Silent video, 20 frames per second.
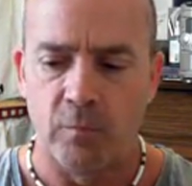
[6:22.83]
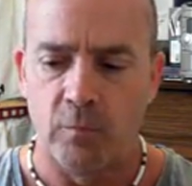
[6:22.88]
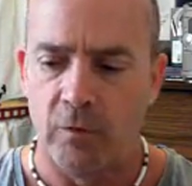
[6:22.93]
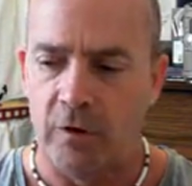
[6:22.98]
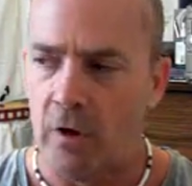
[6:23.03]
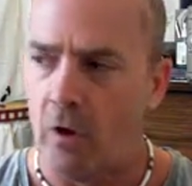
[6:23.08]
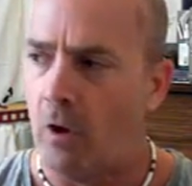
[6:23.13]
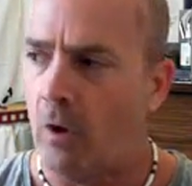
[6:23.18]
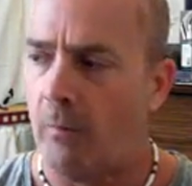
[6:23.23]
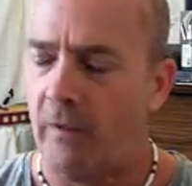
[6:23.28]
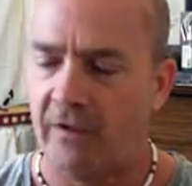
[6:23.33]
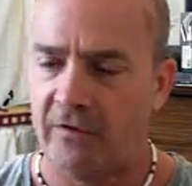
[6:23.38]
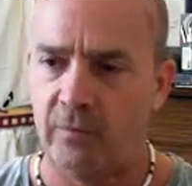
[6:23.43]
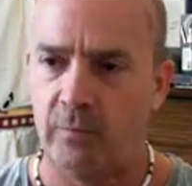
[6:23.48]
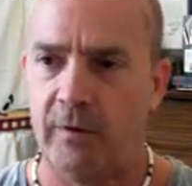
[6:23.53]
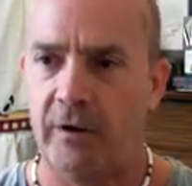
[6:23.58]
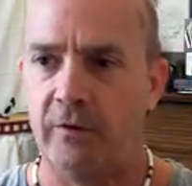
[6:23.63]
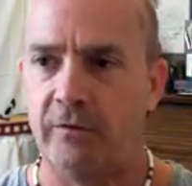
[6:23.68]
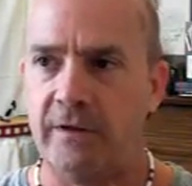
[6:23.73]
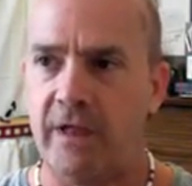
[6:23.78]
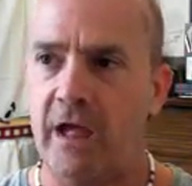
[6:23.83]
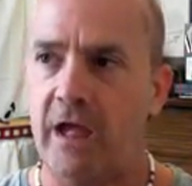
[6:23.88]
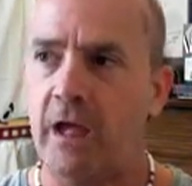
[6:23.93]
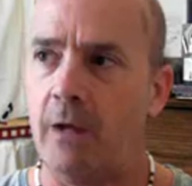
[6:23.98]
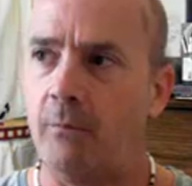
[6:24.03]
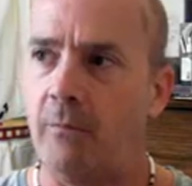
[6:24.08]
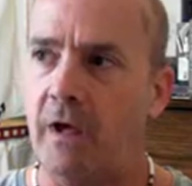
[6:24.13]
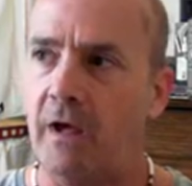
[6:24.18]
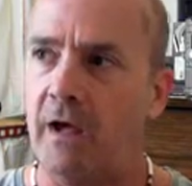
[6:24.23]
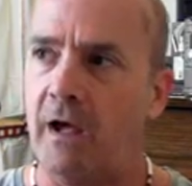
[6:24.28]
But all my spare
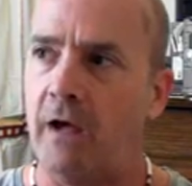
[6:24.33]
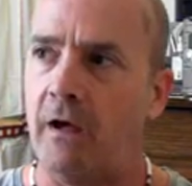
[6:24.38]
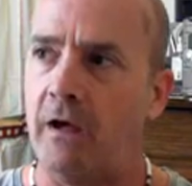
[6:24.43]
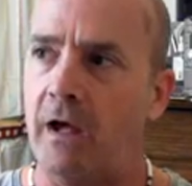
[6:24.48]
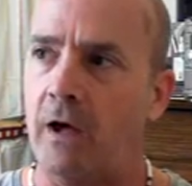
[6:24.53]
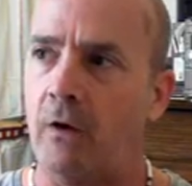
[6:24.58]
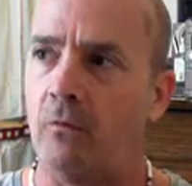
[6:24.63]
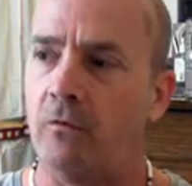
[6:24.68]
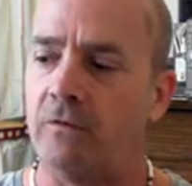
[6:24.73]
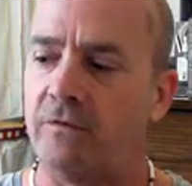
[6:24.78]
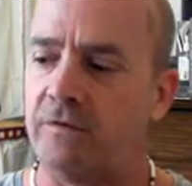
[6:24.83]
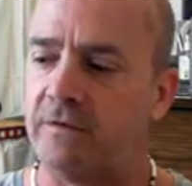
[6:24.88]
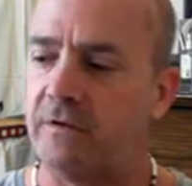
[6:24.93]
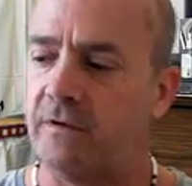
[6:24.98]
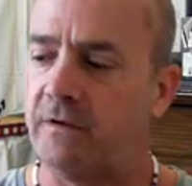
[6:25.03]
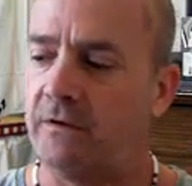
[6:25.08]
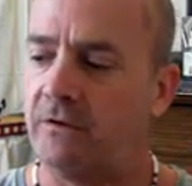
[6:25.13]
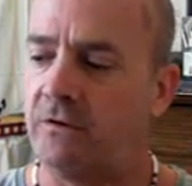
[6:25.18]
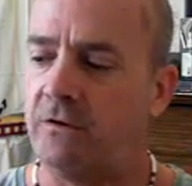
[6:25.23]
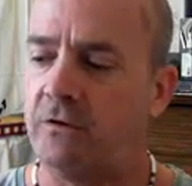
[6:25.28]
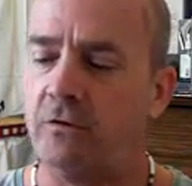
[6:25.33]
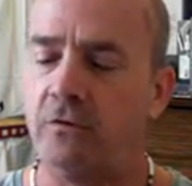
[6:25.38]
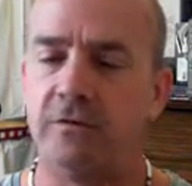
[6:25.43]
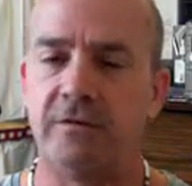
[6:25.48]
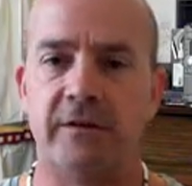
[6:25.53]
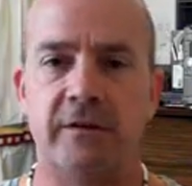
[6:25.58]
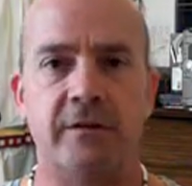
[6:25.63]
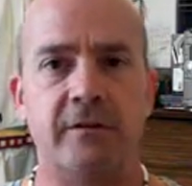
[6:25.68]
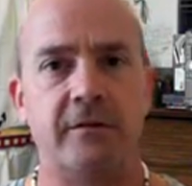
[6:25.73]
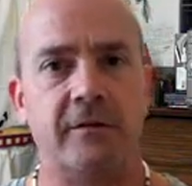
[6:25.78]
time, I was
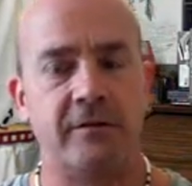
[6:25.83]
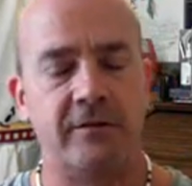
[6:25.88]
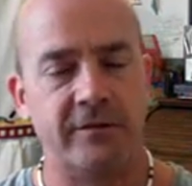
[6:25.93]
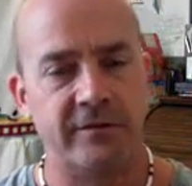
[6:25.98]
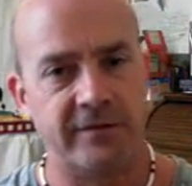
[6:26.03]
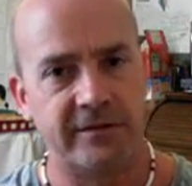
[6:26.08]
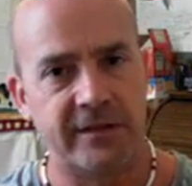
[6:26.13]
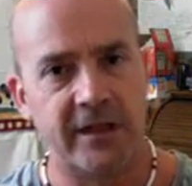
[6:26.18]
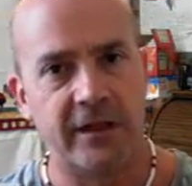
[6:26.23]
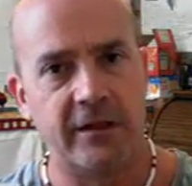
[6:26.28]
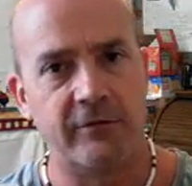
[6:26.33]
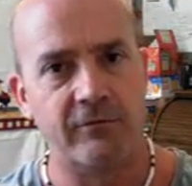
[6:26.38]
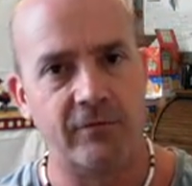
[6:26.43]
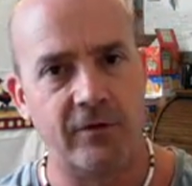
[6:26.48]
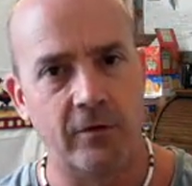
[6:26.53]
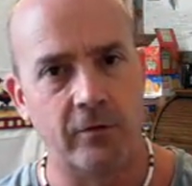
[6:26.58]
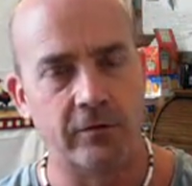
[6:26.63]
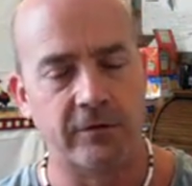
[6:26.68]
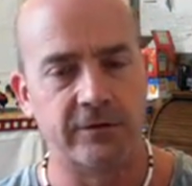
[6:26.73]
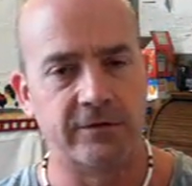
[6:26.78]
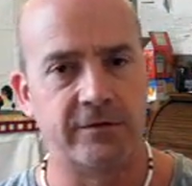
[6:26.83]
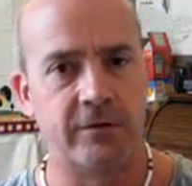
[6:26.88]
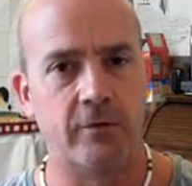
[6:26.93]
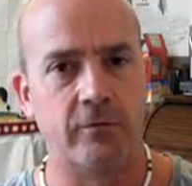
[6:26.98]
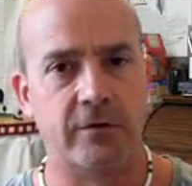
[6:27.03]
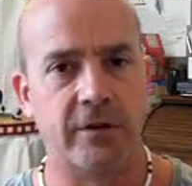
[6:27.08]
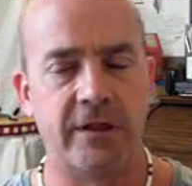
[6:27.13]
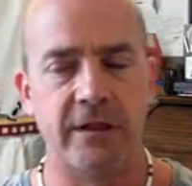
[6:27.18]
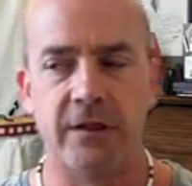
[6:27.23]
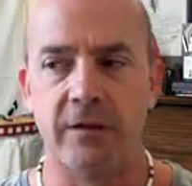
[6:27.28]
using staying focused
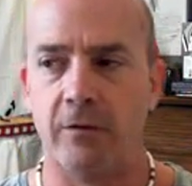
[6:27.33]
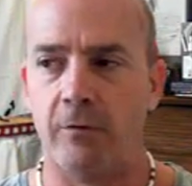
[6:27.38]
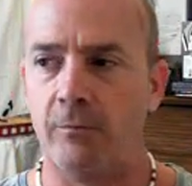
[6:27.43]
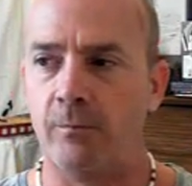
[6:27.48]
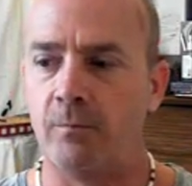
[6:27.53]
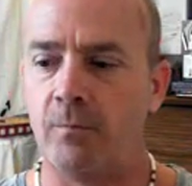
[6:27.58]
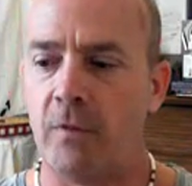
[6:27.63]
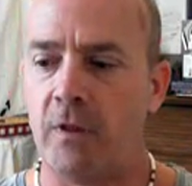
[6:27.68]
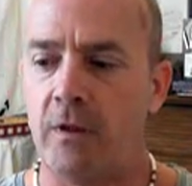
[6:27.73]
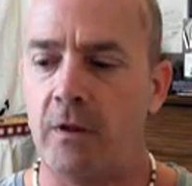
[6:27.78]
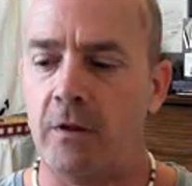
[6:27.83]
on Him.